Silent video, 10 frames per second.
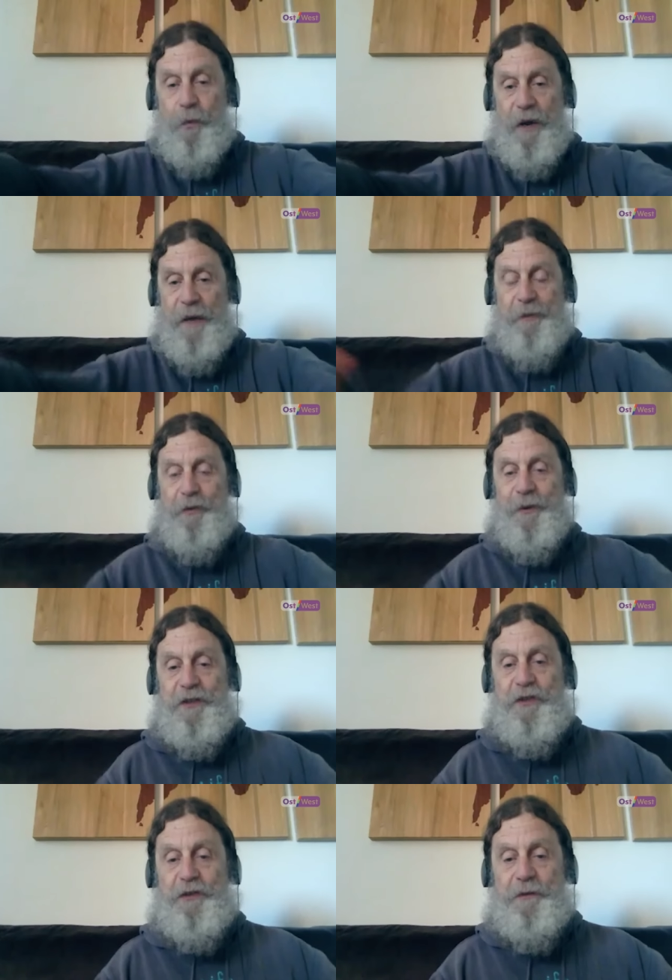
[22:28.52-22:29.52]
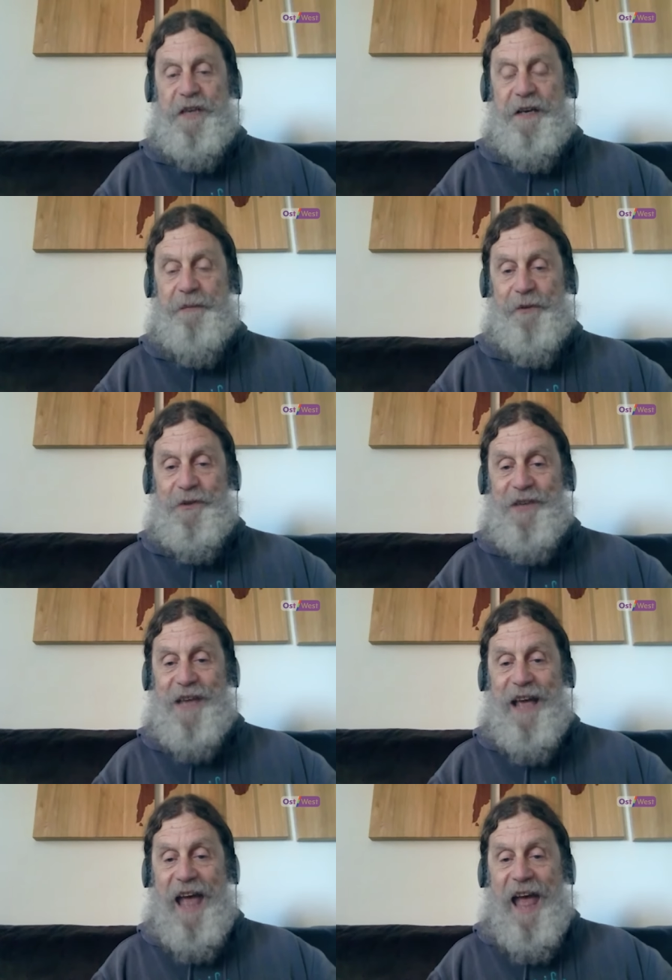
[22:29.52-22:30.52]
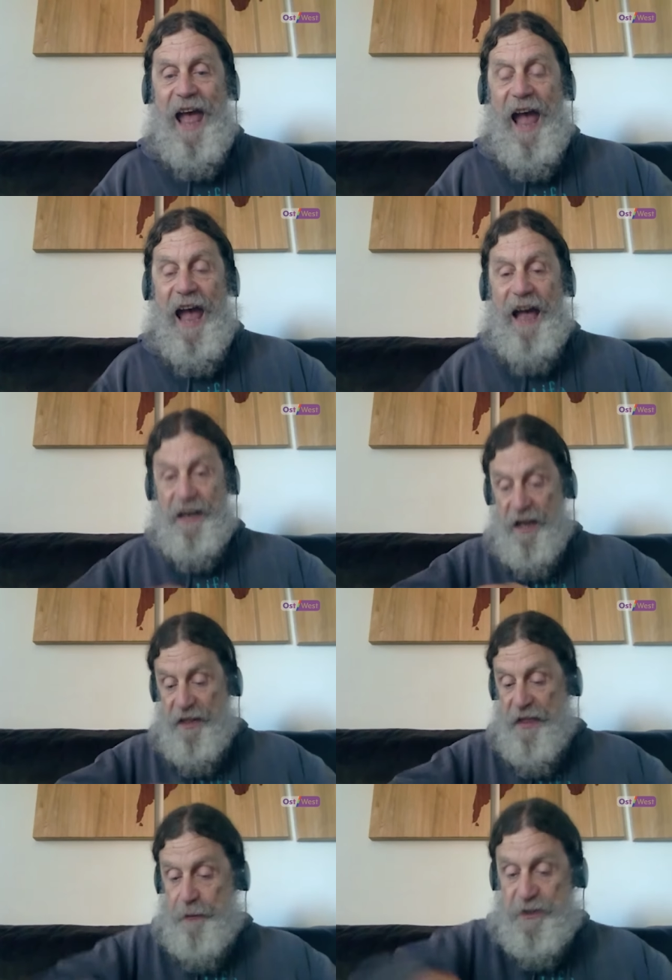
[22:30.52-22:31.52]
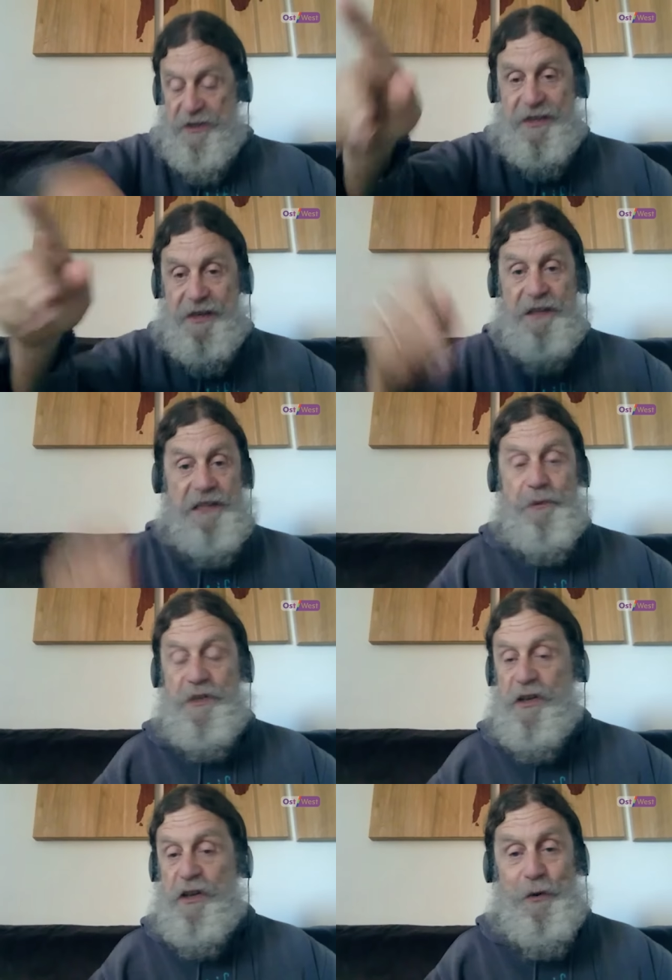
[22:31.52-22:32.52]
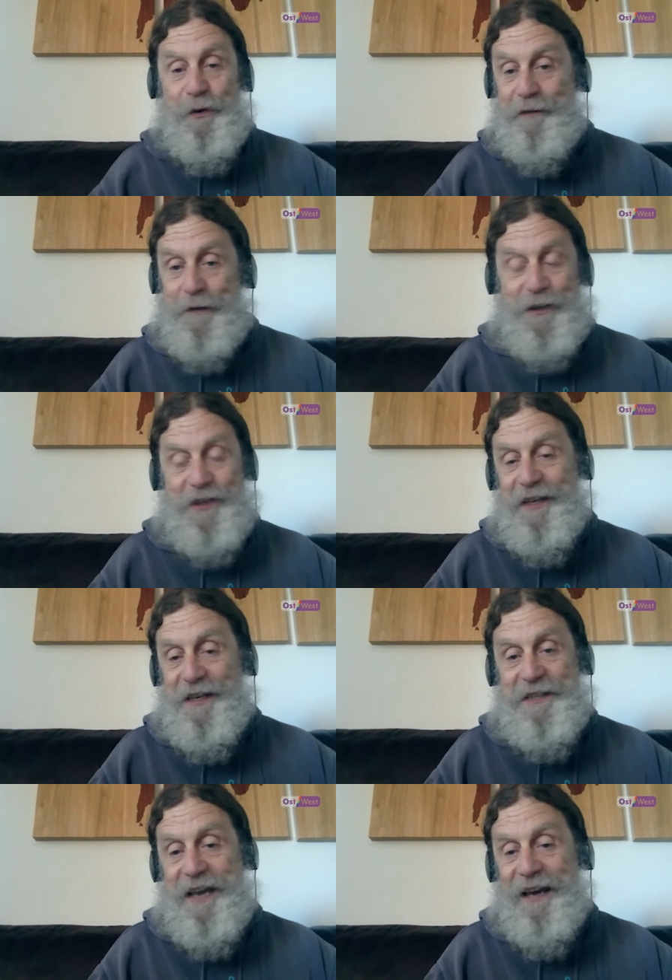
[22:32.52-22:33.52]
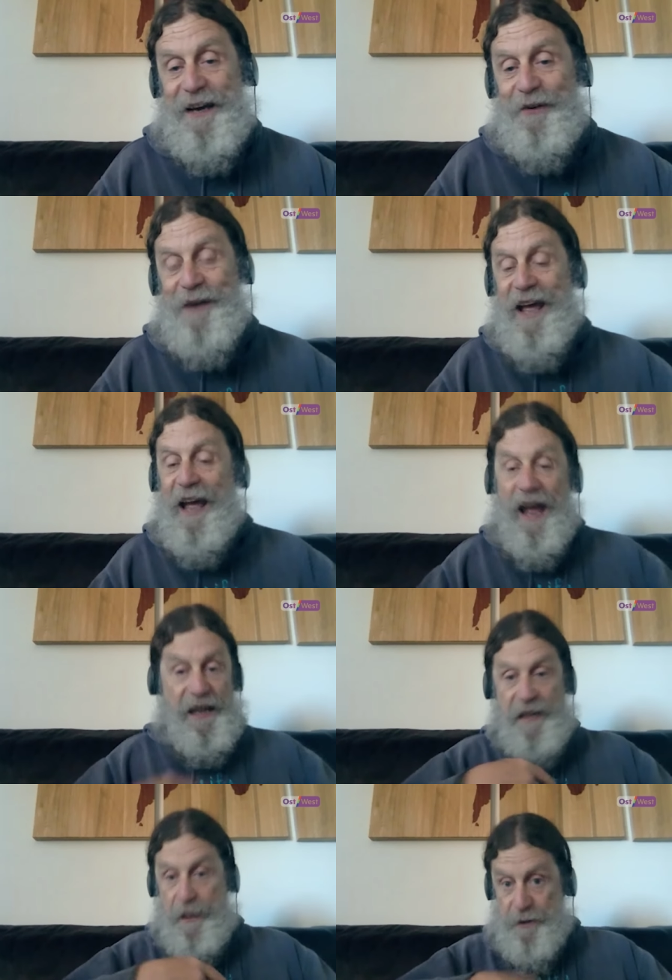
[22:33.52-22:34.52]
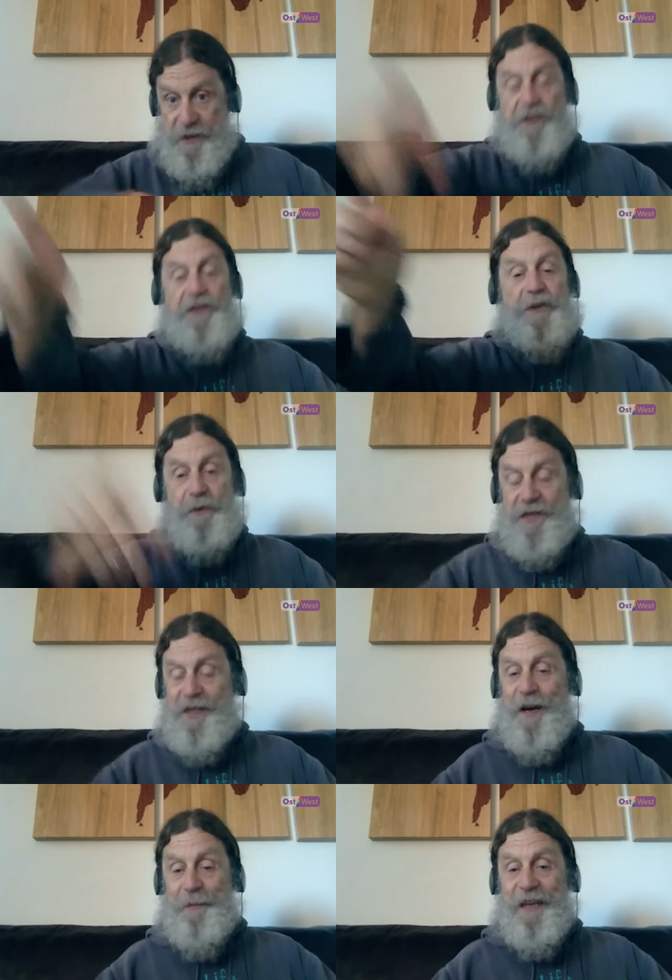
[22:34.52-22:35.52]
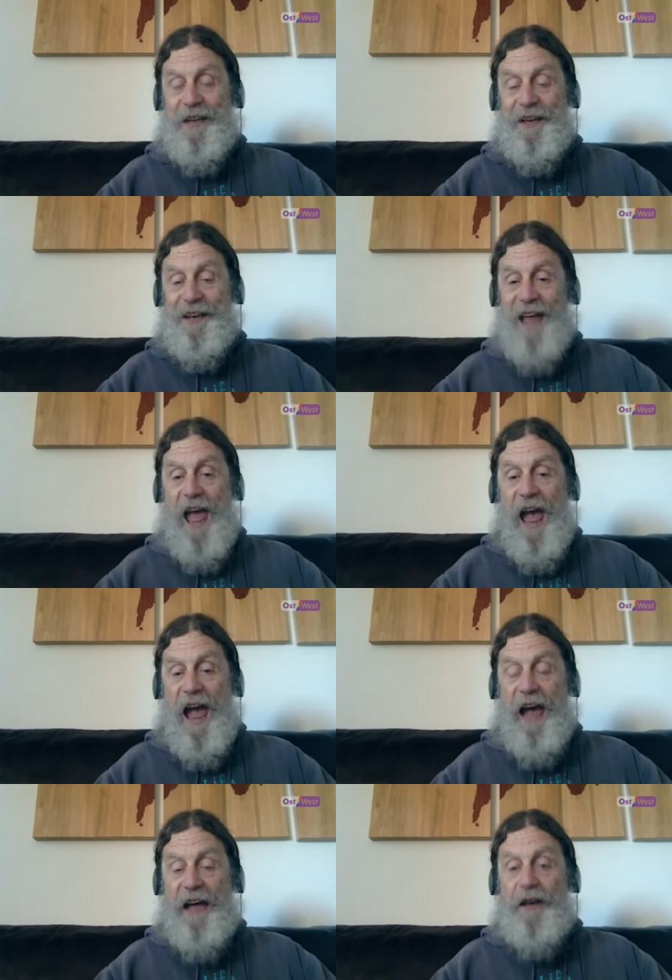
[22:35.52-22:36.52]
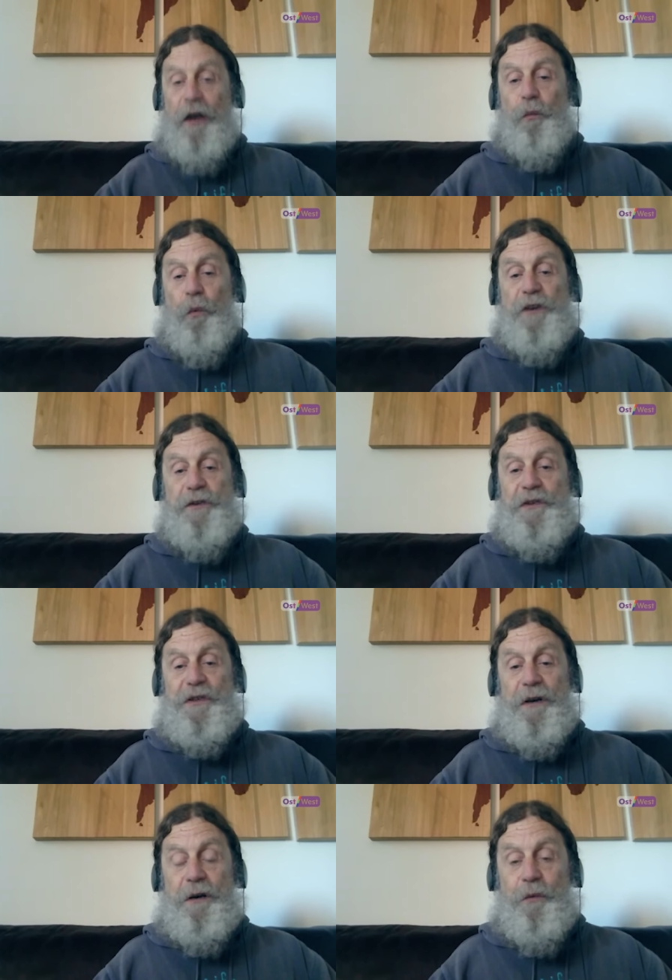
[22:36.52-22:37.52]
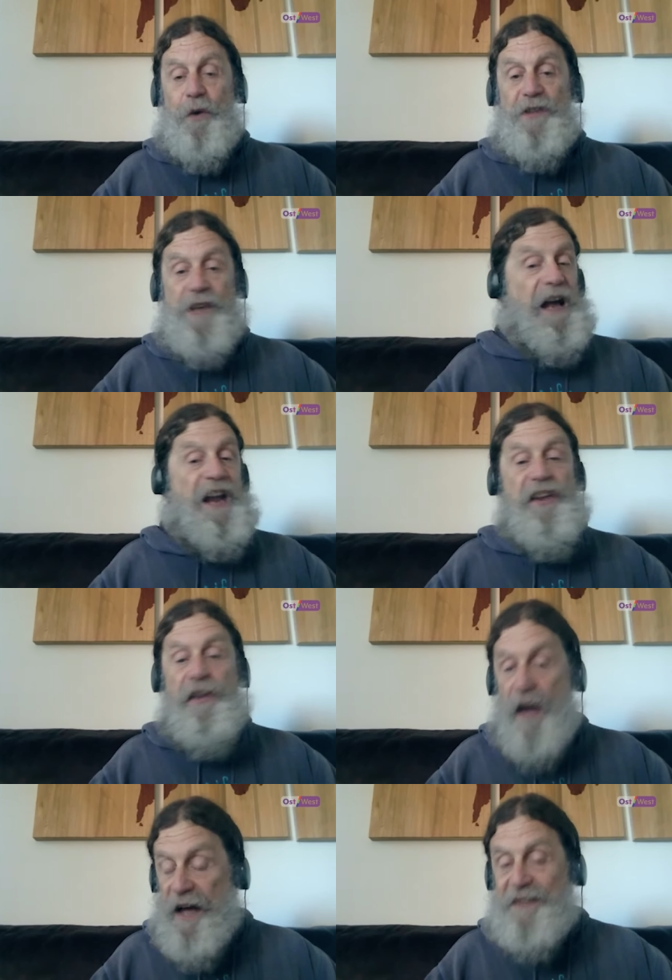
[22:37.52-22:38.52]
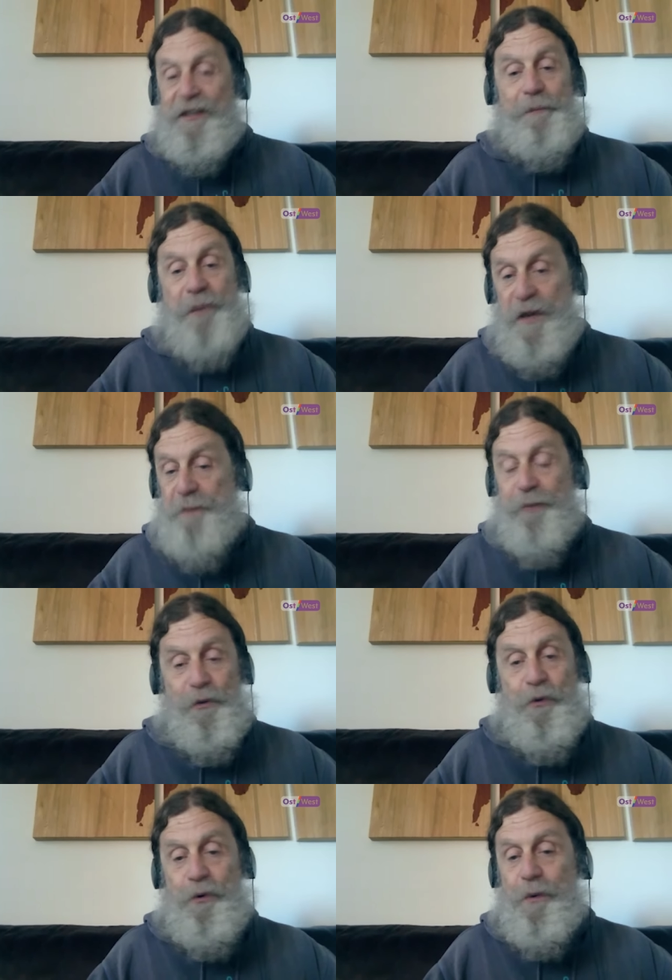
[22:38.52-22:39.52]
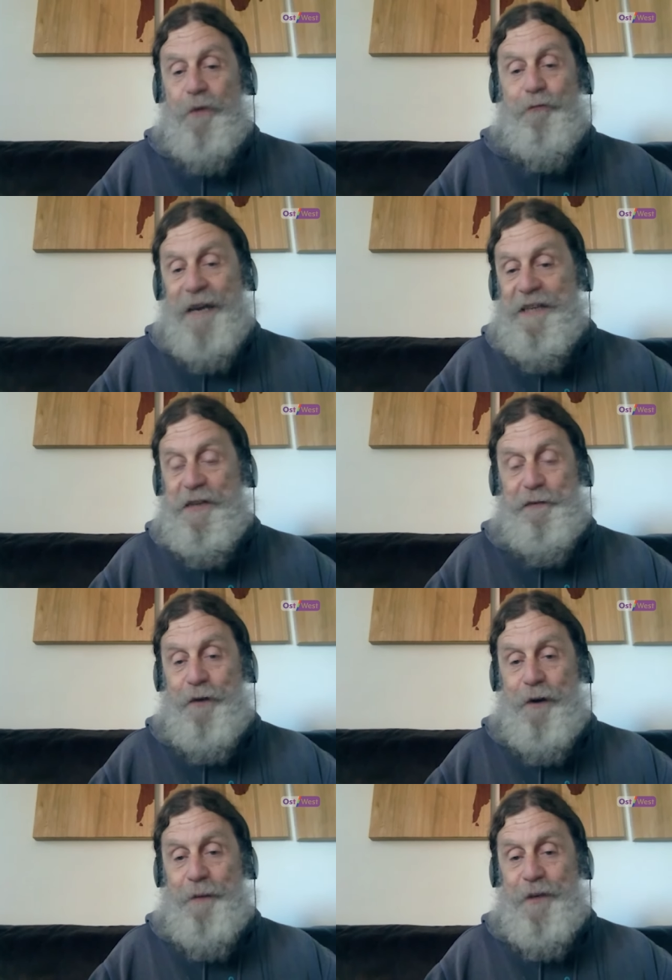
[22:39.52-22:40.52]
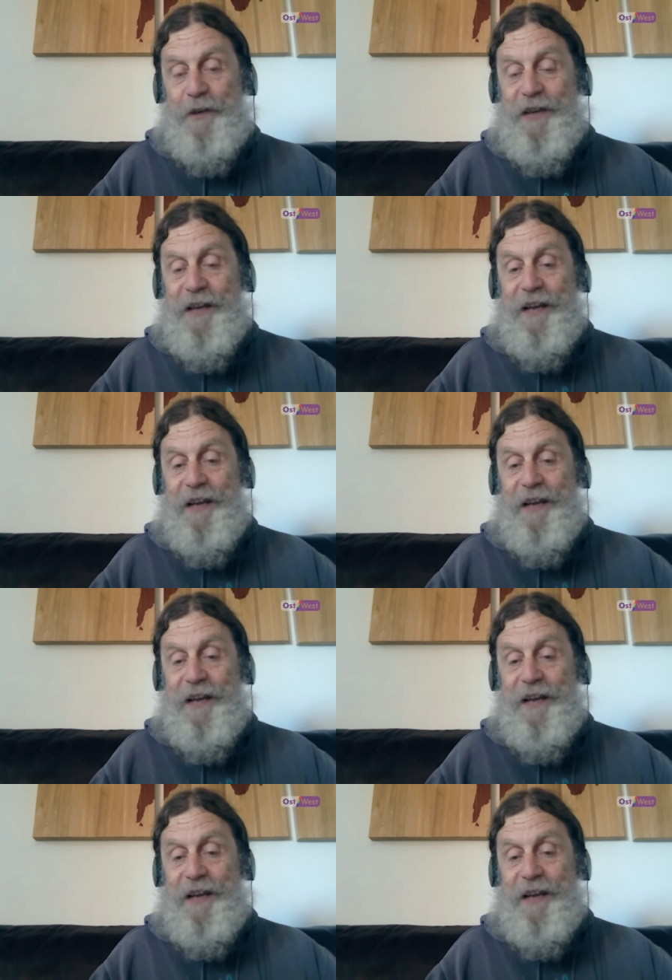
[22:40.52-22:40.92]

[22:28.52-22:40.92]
the way between two tables and they would see this was a university town and they would see students coming in and what you saw was not people who were rice farmers